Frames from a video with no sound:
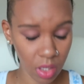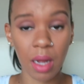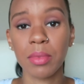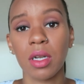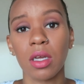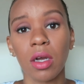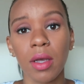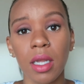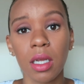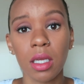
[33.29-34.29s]
I'm gonna go
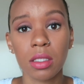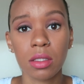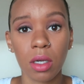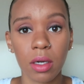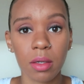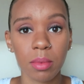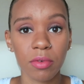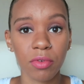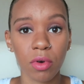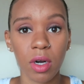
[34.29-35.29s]
ahead and get started
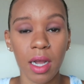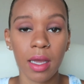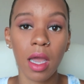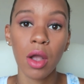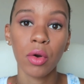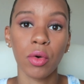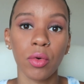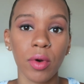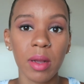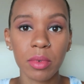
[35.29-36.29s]
before I
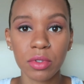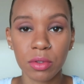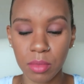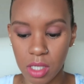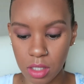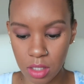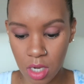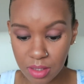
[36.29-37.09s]
ramble too much.